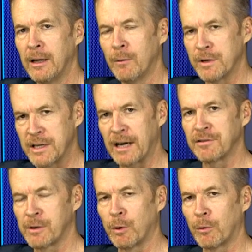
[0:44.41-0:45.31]
which
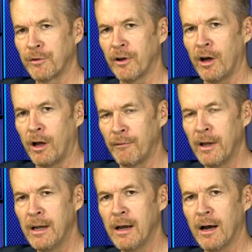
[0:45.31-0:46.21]
actually will resolve
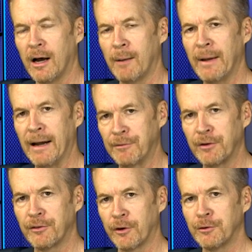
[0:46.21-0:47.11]
after
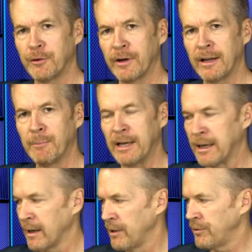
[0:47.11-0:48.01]
surgery in many
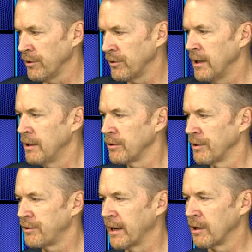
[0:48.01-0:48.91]
cases. So
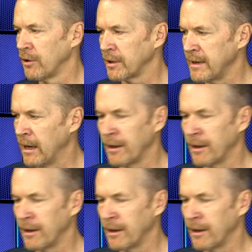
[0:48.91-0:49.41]
let's take a look now at